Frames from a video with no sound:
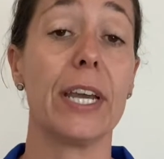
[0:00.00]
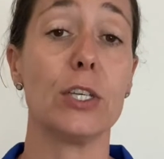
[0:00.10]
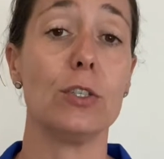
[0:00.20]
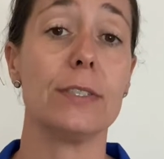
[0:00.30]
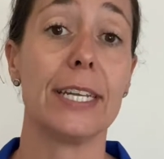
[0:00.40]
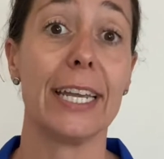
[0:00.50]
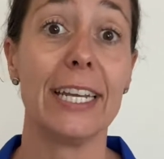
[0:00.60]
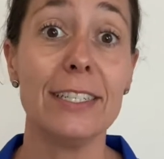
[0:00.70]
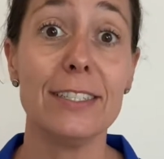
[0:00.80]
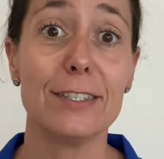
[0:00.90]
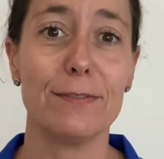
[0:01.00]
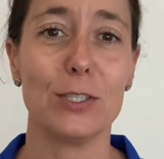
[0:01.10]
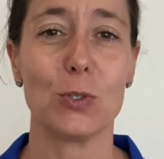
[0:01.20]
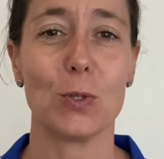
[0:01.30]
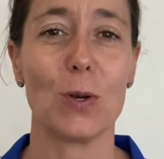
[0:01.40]
are using
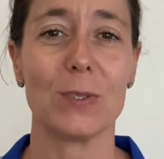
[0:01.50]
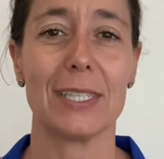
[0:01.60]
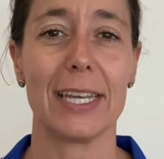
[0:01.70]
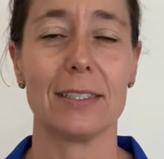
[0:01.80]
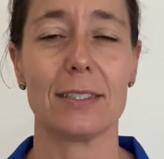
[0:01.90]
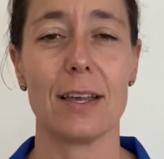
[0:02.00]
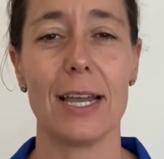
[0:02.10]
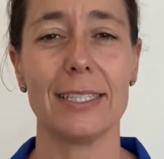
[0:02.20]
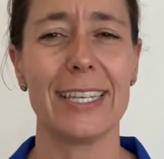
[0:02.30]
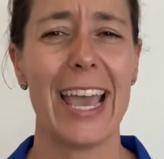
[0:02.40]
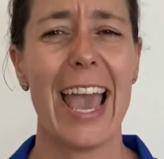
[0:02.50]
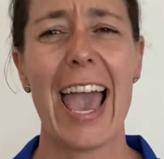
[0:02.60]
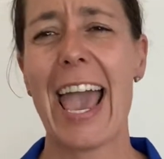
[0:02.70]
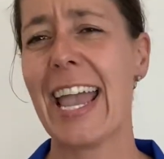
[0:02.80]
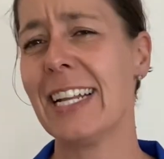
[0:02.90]
individual Auslan signs,
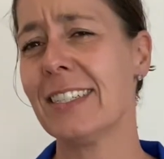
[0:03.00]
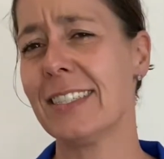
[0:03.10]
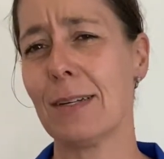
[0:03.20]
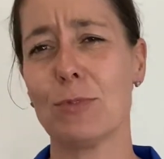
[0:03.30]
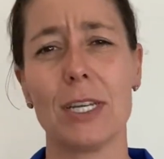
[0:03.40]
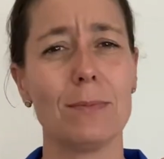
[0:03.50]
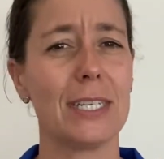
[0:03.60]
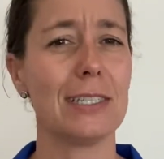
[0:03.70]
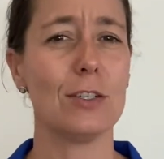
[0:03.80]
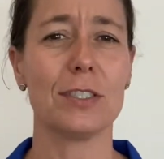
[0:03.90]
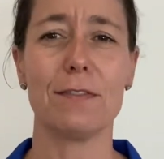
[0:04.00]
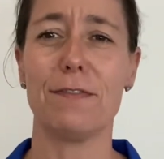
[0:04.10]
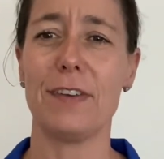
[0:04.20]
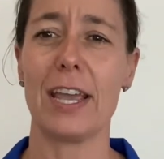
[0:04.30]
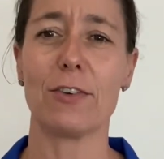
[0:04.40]
and sometimes there's lots of
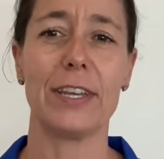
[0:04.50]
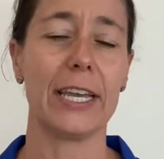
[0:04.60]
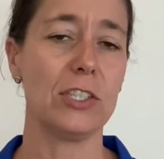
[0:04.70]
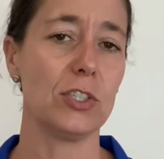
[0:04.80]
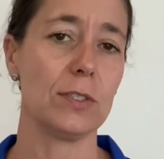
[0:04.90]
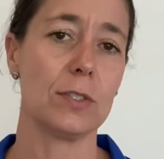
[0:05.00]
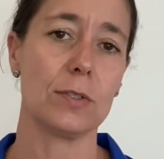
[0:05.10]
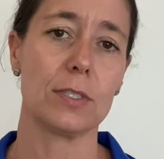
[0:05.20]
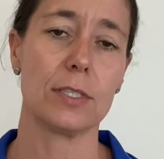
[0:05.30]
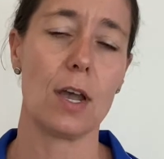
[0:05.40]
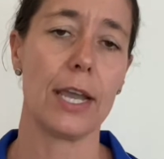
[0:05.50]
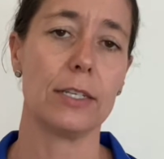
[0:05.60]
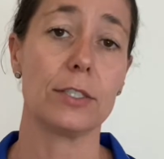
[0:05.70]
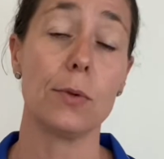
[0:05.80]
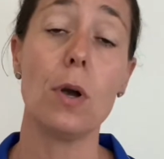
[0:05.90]
variations on a sign.
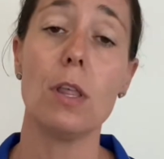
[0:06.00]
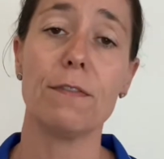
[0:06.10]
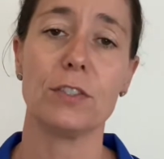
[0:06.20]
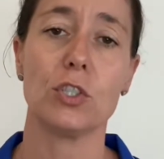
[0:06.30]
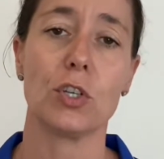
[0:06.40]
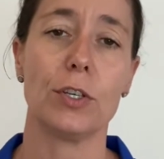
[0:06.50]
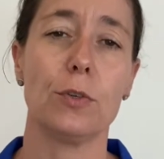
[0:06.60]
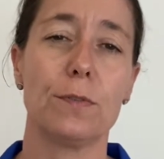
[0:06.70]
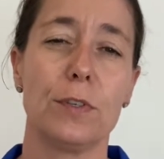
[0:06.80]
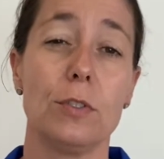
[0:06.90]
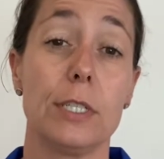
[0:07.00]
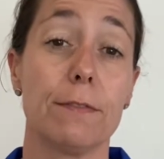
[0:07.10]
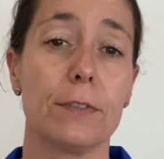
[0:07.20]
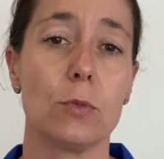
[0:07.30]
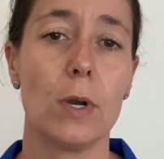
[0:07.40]
So I'll often show you a few
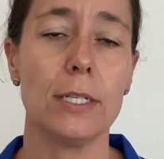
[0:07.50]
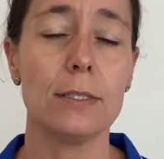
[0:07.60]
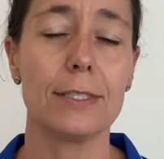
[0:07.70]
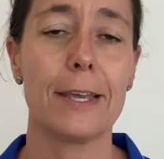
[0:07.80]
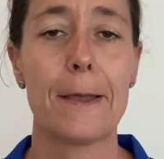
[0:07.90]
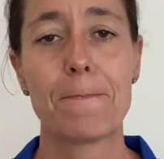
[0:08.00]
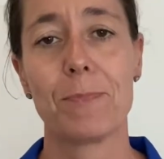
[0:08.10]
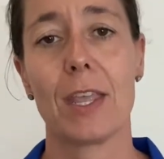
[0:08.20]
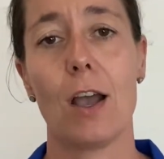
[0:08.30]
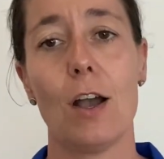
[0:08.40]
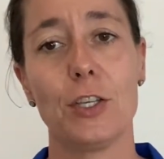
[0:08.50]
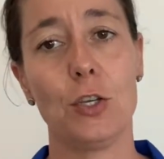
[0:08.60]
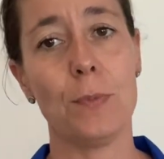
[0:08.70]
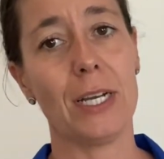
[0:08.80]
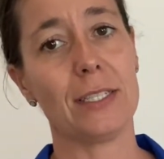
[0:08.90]
different ones. You
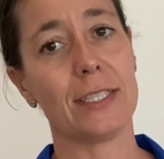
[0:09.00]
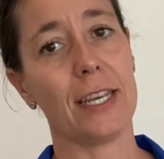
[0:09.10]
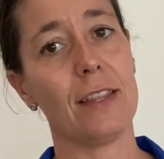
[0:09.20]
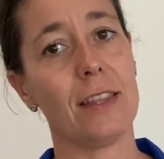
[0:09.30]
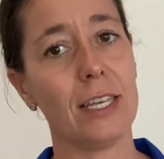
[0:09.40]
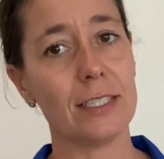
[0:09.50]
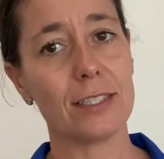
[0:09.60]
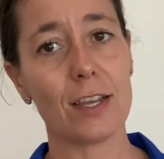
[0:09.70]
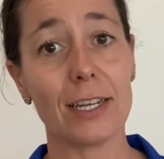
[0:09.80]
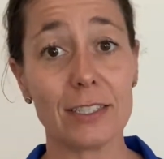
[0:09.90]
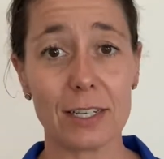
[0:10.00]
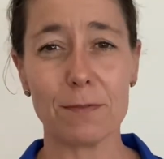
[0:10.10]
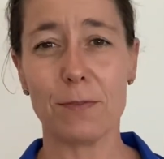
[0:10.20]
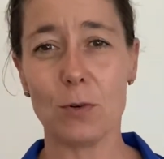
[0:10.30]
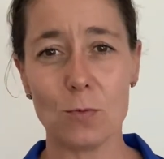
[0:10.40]
might see this sign done
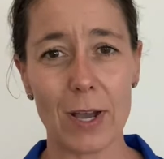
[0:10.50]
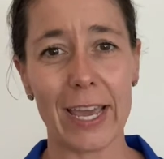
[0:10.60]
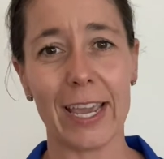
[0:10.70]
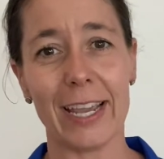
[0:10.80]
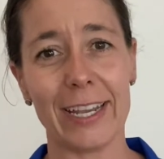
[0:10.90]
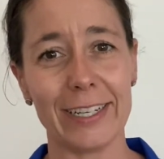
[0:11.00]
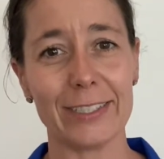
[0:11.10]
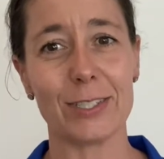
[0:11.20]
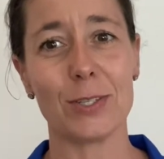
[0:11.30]
for wait,